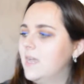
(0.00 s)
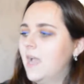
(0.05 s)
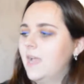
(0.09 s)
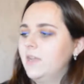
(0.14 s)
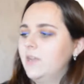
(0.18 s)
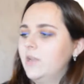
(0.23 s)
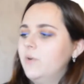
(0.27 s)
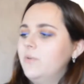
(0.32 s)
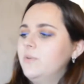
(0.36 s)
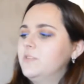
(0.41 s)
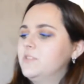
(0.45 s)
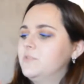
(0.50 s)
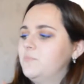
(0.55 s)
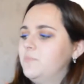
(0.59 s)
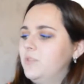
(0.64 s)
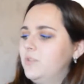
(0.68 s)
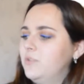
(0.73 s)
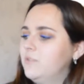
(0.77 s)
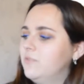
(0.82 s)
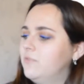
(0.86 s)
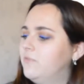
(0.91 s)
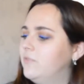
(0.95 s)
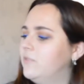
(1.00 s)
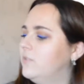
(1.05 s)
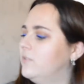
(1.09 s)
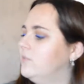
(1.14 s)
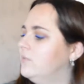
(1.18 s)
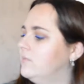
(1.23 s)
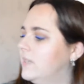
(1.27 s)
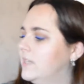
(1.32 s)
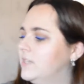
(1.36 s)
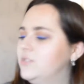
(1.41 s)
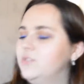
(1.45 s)
I know it is
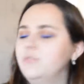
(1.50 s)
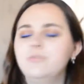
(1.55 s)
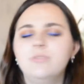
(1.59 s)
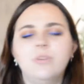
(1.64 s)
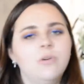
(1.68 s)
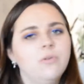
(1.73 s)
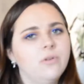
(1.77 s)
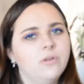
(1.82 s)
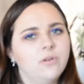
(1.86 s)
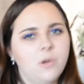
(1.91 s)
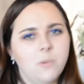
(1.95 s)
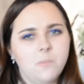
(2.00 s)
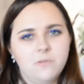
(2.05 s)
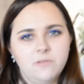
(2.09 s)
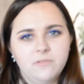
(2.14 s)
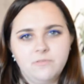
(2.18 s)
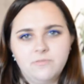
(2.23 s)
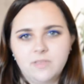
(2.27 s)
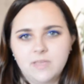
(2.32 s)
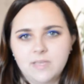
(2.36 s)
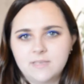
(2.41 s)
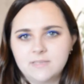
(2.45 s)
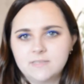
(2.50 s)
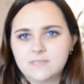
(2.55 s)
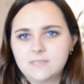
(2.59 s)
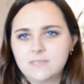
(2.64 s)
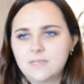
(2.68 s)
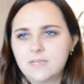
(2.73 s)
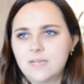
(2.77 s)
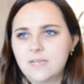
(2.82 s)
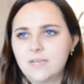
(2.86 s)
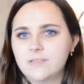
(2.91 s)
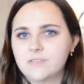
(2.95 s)
beautiful. I do know a couple of
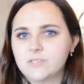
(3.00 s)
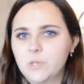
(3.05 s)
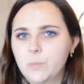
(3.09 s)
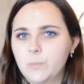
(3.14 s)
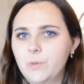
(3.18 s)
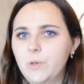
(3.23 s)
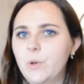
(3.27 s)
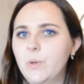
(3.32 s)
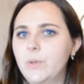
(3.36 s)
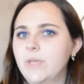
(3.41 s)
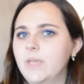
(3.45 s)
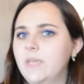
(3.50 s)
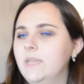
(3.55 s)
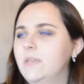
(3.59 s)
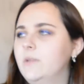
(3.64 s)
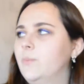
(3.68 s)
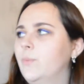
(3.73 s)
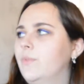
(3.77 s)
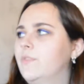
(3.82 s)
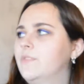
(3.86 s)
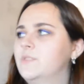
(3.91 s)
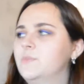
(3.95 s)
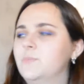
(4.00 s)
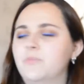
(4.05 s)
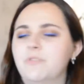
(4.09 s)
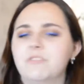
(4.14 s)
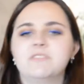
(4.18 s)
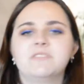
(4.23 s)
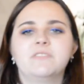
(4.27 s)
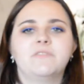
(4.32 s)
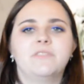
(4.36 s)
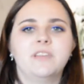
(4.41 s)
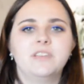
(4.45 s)
things, uh, so I'm going in with some
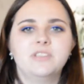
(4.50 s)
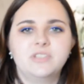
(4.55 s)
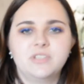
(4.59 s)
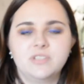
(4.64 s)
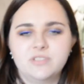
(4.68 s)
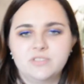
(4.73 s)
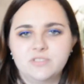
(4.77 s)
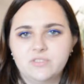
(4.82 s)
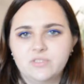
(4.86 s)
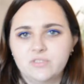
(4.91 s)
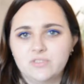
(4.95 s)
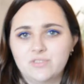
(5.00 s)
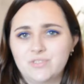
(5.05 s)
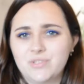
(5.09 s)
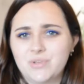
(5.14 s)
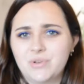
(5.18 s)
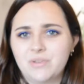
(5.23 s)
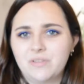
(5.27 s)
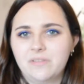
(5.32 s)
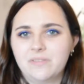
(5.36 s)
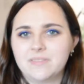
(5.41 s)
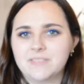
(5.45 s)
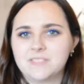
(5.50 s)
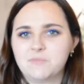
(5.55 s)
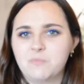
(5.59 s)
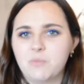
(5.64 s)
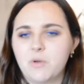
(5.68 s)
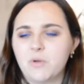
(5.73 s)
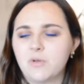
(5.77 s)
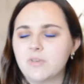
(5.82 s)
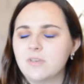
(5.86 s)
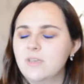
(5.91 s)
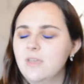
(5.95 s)
reservations concerning this
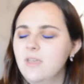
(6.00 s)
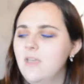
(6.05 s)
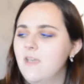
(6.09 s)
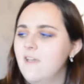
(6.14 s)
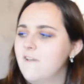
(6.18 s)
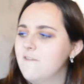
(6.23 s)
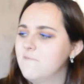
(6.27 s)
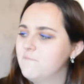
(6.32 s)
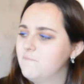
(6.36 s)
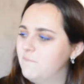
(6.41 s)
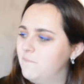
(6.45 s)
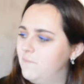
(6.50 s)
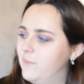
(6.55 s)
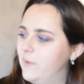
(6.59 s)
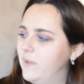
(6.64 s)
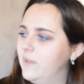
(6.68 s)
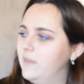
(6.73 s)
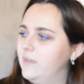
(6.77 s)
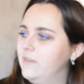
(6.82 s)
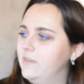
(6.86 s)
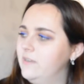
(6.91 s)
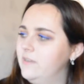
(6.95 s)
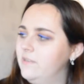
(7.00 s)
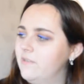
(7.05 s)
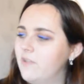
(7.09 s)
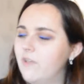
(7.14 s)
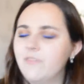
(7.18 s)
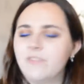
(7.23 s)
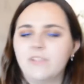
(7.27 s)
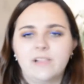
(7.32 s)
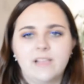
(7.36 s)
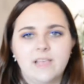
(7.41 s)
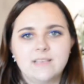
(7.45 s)
book. But
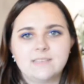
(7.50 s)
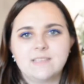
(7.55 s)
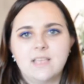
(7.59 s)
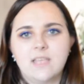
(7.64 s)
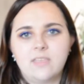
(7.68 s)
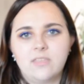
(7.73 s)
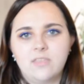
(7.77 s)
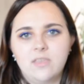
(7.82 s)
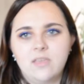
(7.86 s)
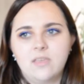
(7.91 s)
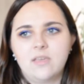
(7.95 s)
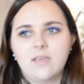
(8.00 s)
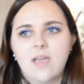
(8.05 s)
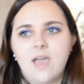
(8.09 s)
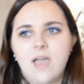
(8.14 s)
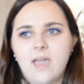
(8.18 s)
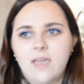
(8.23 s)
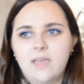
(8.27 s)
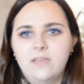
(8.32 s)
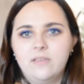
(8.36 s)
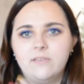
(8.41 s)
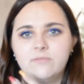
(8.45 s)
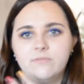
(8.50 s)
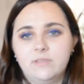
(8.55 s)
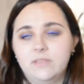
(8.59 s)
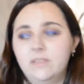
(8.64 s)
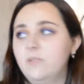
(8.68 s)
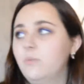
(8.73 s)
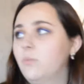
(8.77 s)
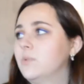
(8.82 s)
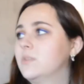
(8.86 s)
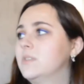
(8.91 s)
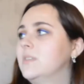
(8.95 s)
nonetheless, I think I
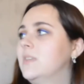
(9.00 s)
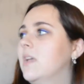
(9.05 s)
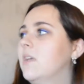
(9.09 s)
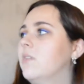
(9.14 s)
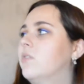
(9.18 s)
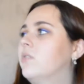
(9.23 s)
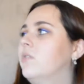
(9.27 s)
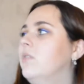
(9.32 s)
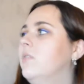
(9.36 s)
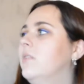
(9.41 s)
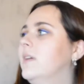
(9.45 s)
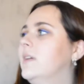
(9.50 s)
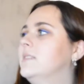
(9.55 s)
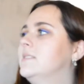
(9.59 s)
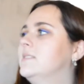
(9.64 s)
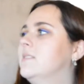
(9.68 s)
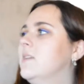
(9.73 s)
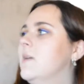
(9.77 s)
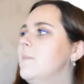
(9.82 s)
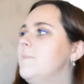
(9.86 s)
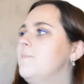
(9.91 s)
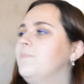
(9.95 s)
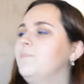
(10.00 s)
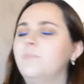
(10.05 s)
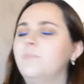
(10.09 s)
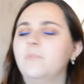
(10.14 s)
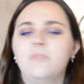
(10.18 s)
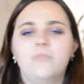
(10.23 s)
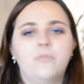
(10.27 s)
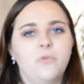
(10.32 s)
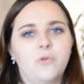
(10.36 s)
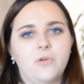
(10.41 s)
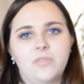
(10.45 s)
really want to get through it
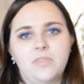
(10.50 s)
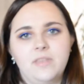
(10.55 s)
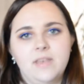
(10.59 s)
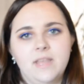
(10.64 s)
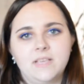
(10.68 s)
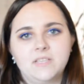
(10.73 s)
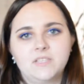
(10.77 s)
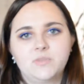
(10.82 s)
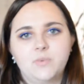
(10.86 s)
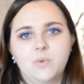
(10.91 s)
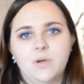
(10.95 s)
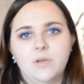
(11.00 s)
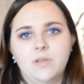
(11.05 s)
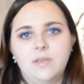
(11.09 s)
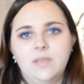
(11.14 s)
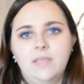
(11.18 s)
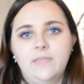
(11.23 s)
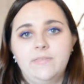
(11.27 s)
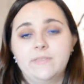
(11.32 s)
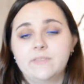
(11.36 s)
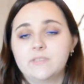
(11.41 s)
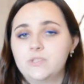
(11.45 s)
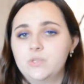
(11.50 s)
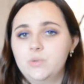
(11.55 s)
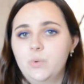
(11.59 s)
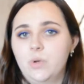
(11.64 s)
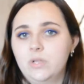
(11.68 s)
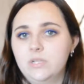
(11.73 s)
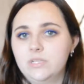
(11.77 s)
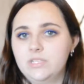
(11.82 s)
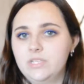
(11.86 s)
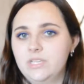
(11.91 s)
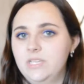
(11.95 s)
before the next one in this
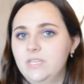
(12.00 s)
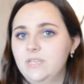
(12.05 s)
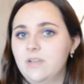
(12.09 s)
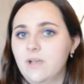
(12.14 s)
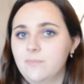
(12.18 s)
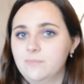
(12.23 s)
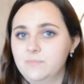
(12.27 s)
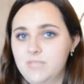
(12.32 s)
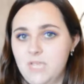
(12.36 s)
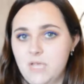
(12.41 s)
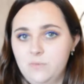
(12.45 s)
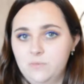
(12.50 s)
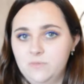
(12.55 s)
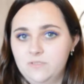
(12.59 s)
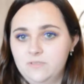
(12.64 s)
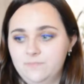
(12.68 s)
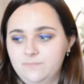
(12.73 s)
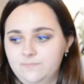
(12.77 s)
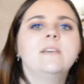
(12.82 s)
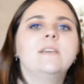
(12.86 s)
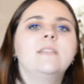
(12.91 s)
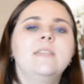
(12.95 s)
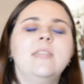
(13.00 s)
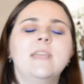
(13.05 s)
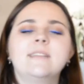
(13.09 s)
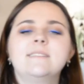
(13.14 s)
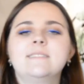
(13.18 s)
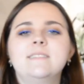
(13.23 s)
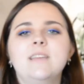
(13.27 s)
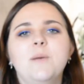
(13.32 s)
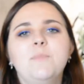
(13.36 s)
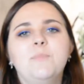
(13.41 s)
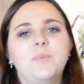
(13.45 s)
duology comes out.
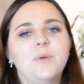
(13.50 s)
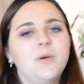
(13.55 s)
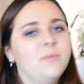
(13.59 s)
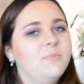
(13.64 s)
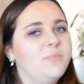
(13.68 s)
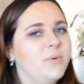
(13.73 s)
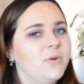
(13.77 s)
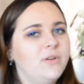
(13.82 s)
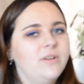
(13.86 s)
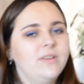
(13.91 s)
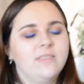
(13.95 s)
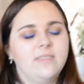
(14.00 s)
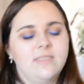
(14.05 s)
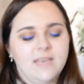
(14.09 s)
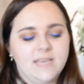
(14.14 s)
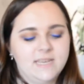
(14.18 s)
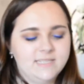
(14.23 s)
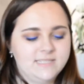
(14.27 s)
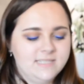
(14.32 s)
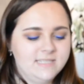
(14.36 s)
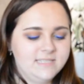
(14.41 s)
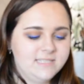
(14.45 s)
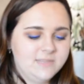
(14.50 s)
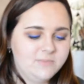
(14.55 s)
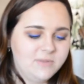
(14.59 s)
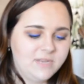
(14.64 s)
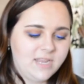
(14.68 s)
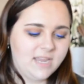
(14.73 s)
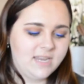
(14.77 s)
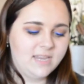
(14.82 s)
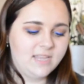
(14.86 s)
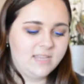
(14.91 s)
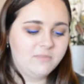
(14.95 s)
Next up, a book that is
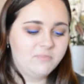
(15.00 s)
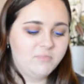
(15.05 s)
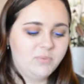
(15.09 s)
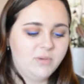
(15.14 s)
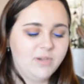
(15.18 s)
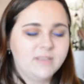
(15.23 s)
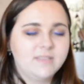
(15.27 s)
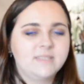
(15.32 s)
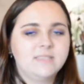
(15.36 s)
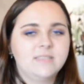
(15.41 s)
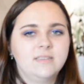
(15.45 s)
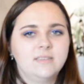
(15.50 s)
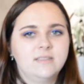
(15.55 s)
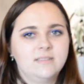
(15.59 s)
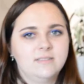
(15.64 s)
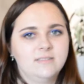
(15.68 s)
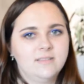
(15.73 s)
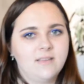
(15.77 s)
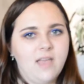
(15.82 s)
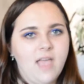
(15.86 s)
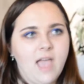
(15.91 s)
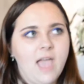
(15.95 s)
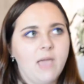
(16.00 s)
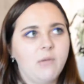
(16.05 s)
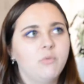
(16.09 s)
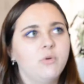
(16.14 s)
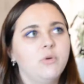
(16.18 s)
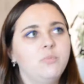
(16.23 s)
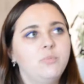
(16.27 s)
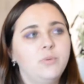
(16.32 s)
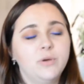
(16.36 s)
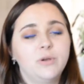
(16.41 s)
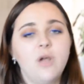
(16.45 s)
intimidating but I
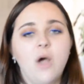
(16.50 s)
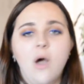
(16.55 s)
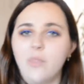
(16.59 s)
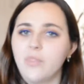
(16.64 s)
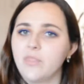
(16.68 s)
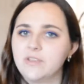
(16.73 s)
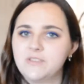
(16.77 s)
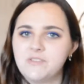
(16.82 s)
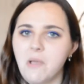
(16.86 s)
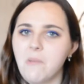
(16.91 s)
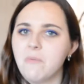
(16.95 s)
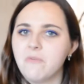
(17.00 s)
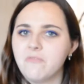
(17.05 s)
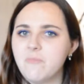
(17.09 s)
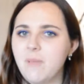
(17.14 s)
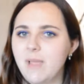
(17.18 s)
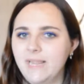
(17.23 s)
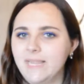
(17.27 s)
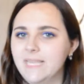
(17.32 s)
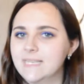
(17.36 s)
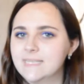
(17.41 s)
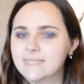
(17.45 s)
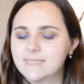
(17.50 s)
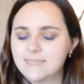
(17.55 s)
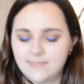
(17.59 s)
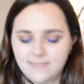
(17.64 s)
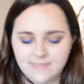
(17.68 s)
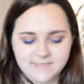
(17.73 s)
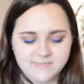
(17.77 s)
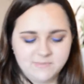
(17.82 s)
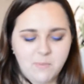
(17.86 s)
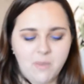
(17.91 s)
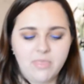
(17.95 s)
will put on the top of my list
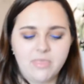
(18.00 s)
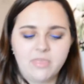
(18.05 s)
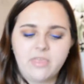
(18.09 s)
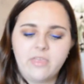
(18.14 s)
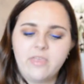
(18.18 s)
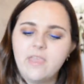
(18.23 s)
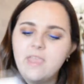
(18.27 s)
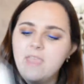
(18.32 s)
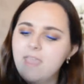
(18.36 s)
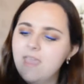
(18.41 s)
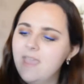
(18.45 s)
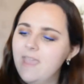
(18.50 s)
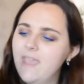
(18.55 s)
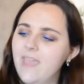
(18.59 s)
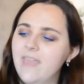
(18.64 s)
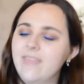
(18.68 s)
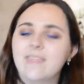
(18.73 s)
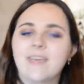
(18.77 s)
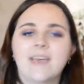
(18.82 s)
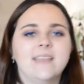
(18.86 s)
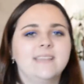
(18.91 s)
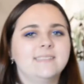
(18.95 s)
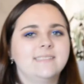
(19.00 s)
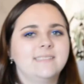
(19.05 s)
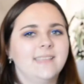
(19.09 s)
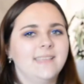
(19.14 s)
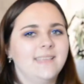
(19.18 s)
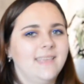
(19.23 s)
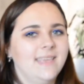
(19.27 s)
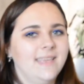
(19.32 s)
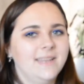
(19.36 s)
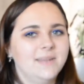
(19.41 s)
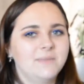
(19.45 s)
this month and that is
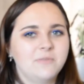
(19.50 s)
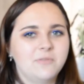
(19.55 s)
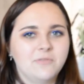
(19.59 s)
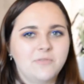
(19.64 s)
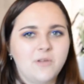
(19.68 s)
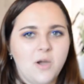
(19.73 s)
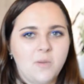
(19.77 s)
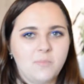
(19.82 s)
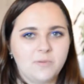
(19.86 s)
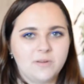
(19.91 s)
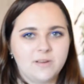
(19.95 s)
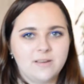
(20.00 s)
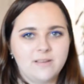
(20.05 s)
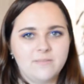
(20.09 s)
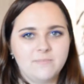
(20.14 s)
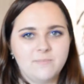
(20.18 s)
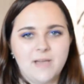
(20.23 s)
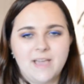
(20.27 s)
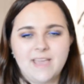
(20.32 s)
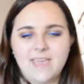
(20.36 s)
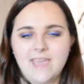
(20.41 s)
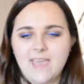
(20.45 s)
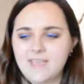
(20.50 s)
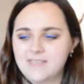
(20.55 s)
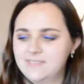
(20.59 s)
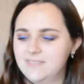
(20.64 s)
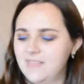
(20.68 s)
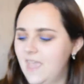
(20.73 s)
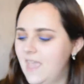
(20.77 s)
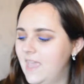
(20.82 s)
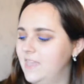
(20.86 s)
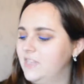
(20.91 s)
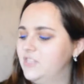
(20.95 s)
The Kingdom of Copper by
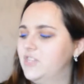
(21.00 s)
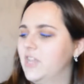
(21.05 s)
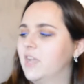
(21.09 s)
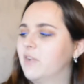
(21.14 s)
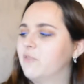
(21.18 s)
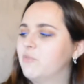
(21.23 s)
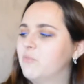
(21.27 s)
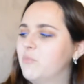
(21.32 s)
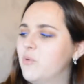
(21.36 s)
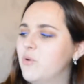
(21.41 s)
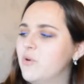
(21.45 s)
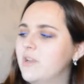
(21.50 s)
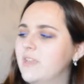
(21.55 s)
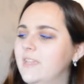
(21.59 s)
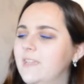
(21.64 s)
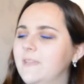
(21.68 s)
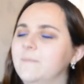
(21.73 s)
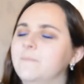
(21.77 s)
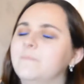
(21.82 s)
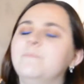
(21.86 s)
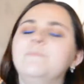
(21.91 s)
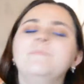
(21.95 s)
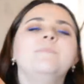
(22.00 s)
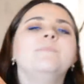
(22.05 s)
S.A. Chakraborty.